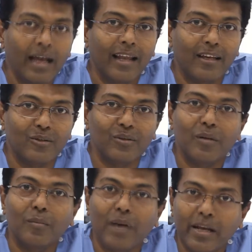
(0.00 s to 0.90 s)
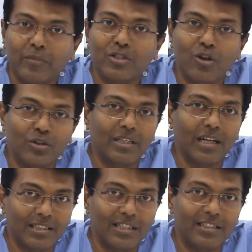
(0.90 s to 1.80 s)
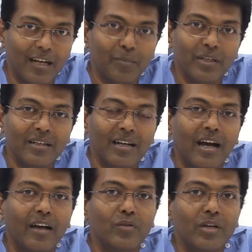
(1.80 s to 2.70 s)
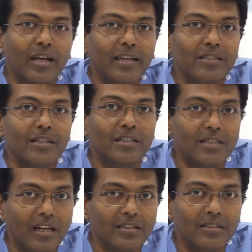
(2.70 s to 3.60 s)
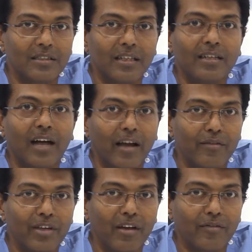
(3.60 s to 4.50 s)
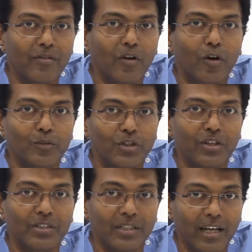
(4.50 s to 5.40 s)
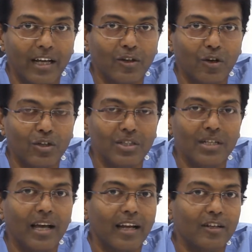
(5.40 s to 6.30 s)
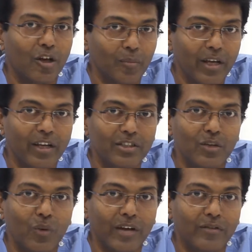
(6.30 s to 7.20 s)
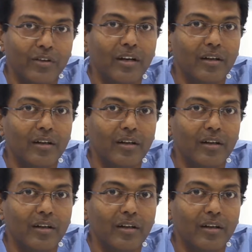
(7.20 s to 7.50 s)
Hello, my name is Dr. Kasi Sellappan. I work as a consultant in IVF, Obstetrics and Gynaecology at Columbia Asia Whitefield,